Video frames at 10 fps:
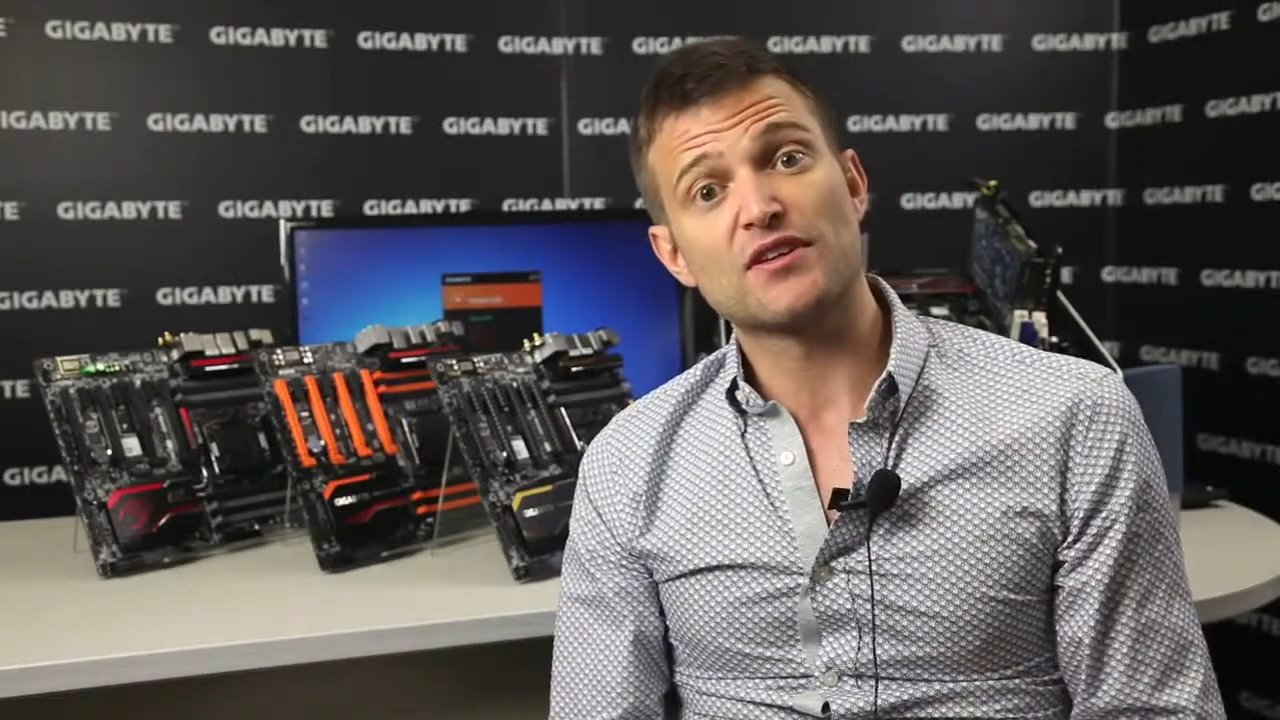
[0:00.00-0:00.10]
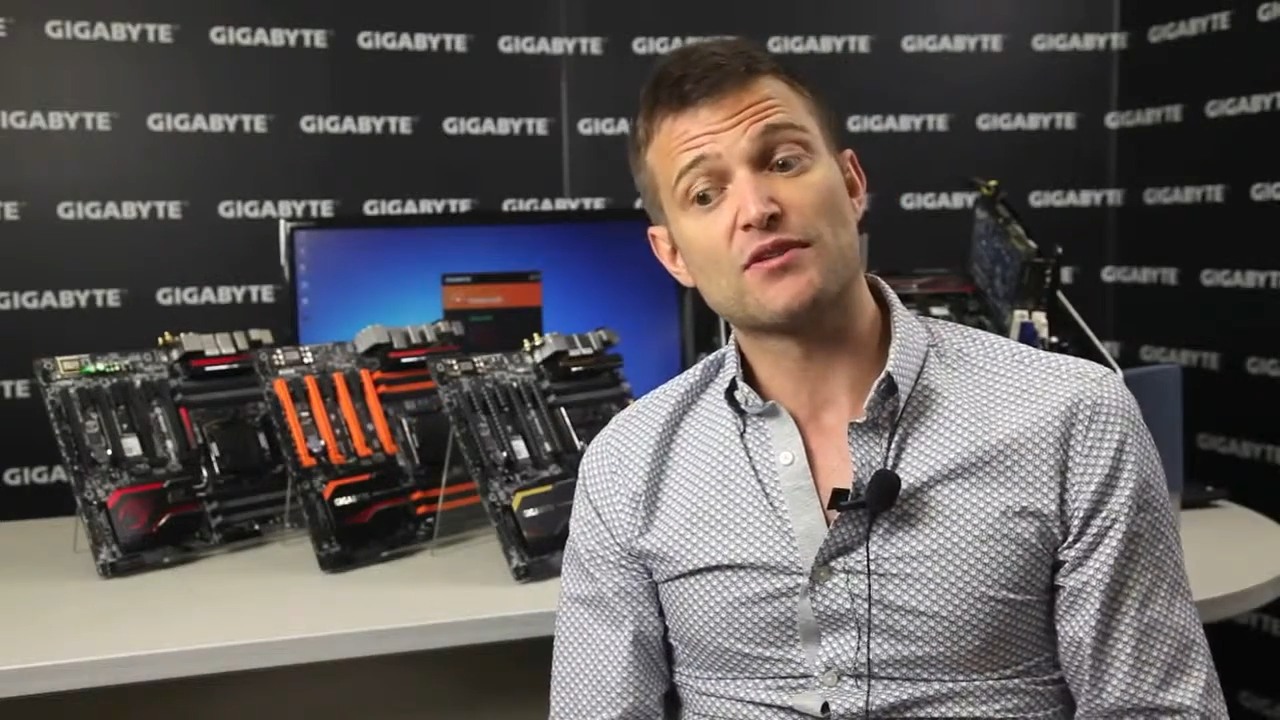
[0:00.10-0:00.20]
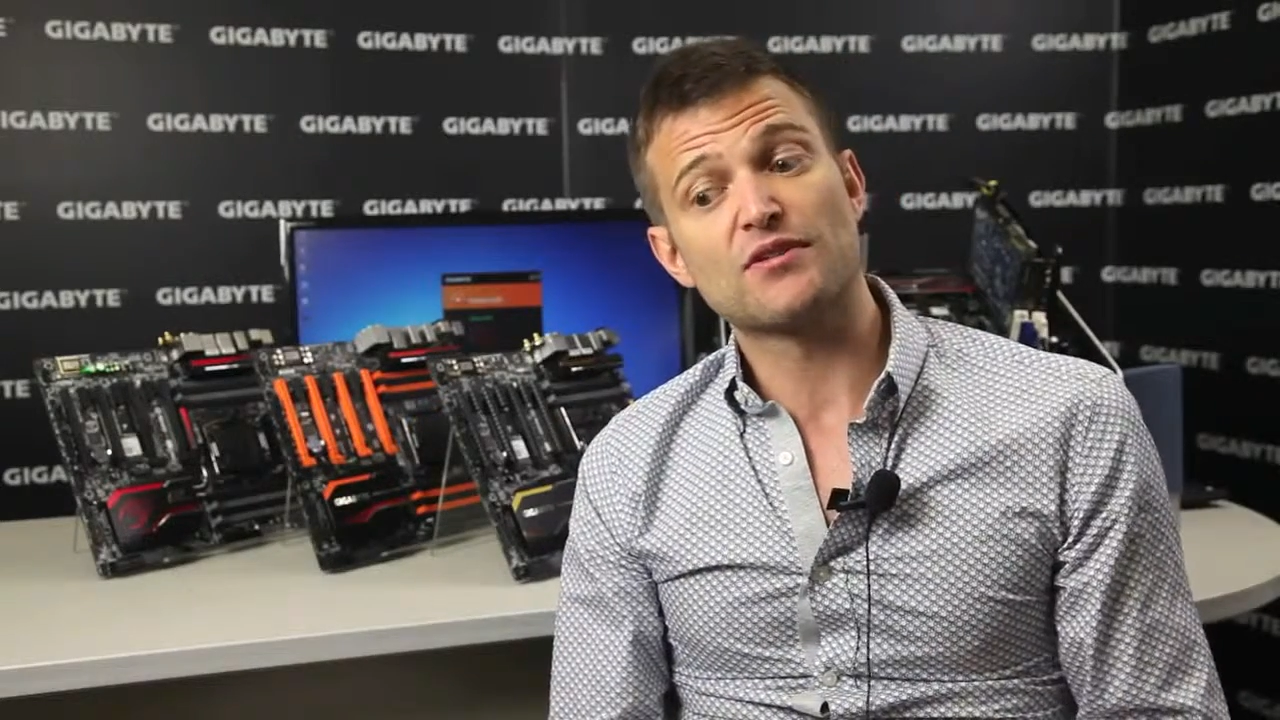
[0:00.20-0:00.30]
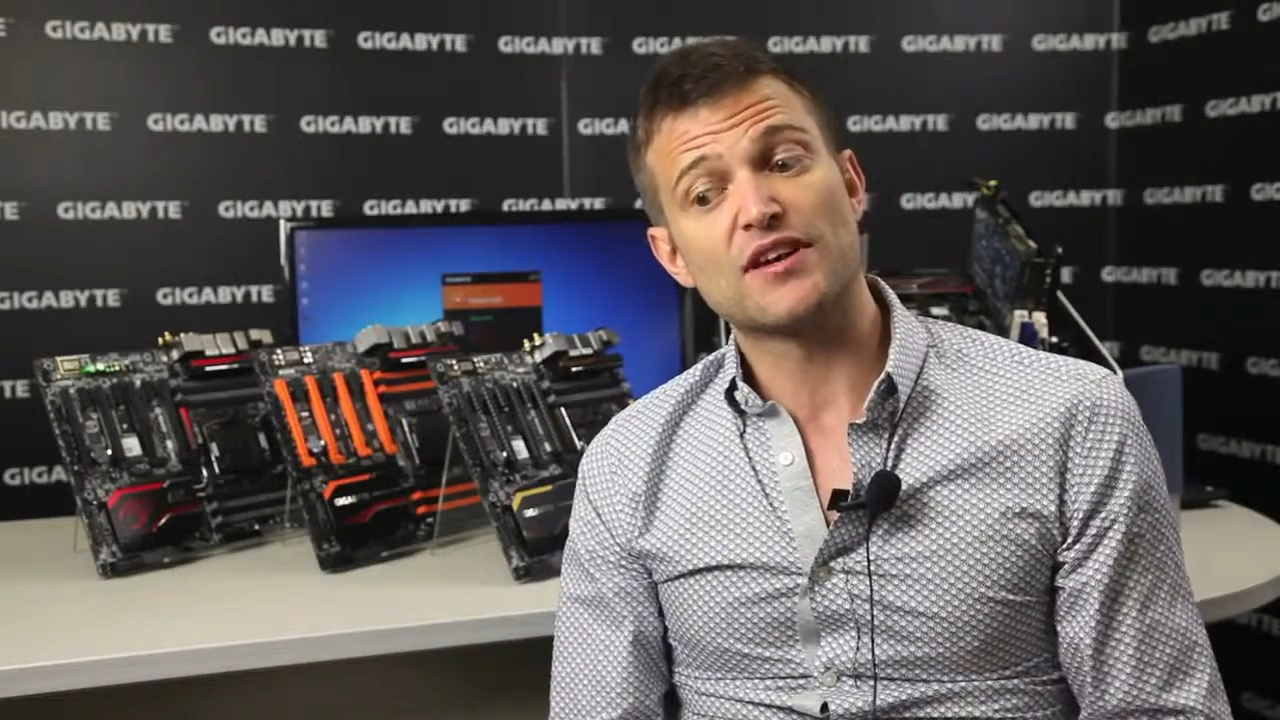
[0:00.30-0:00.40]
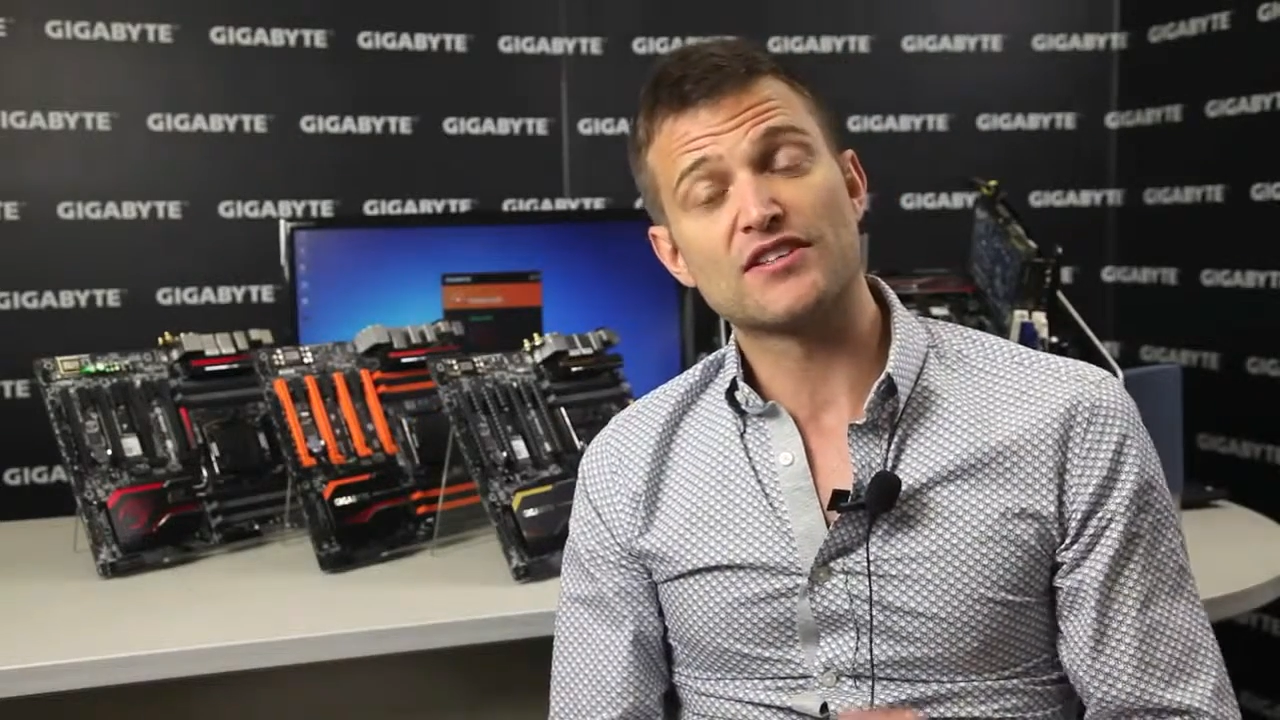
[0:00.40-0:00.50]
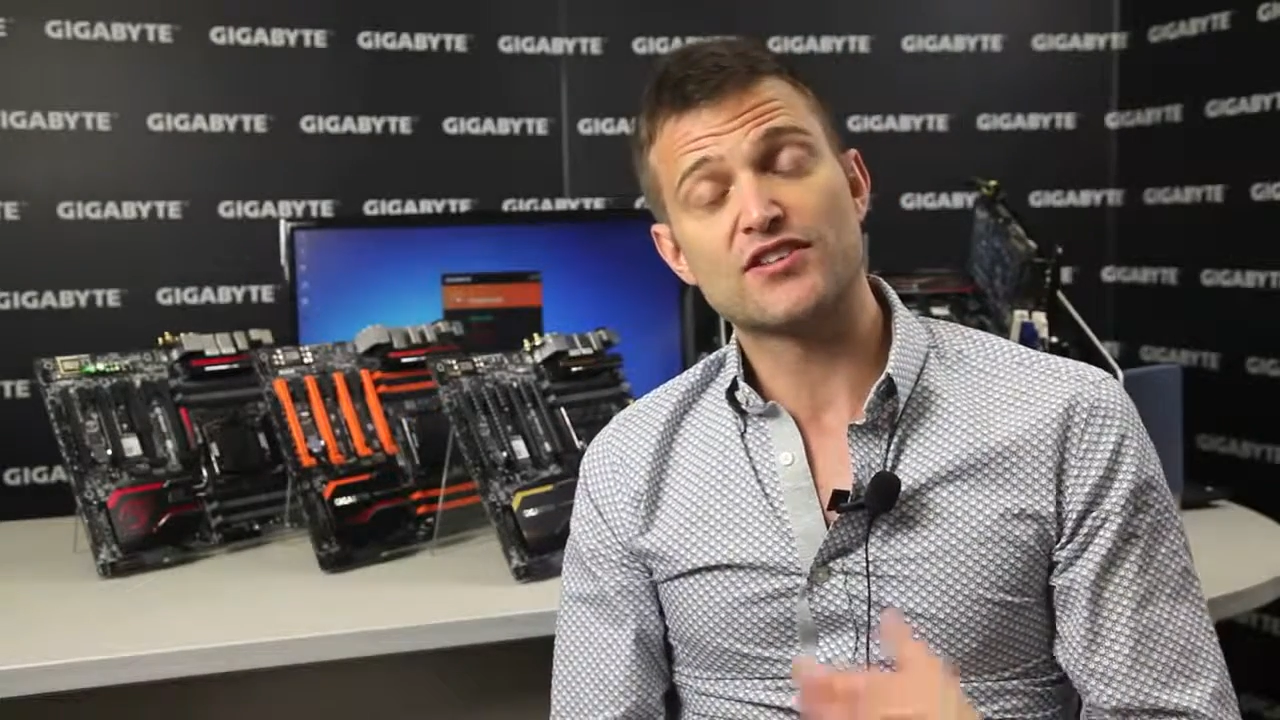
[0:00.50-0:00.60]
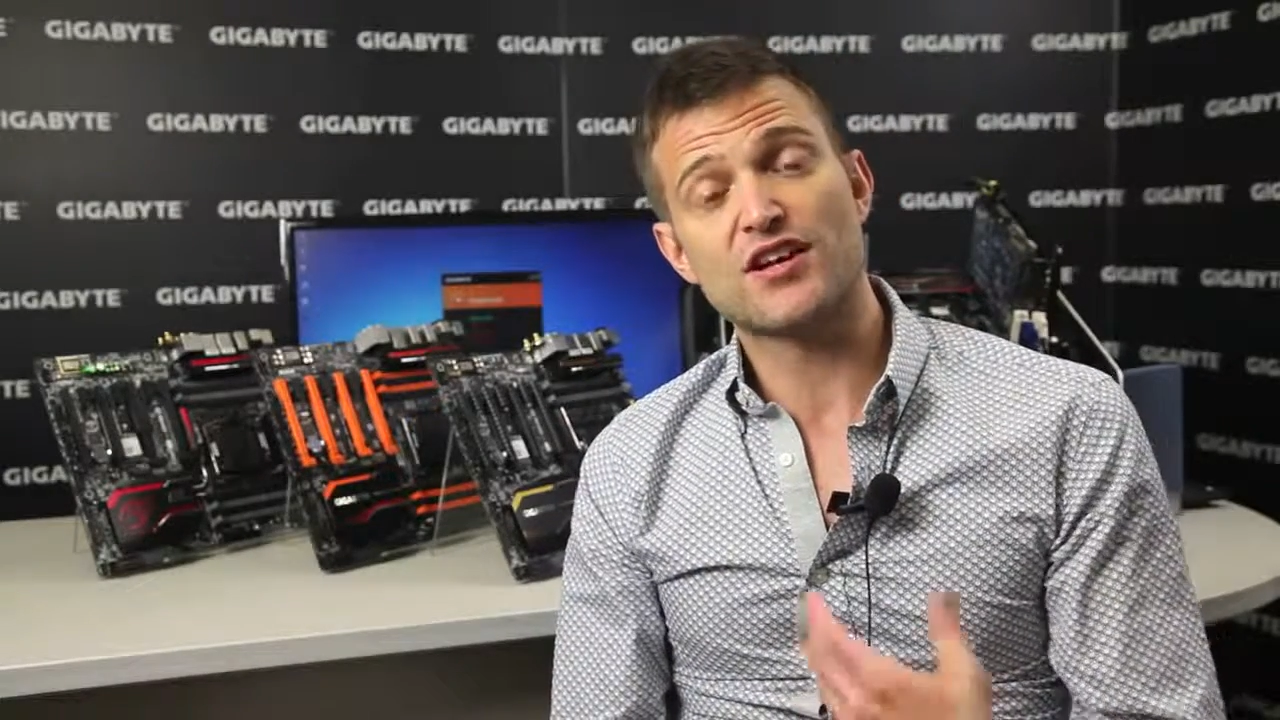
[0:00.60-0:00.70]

go and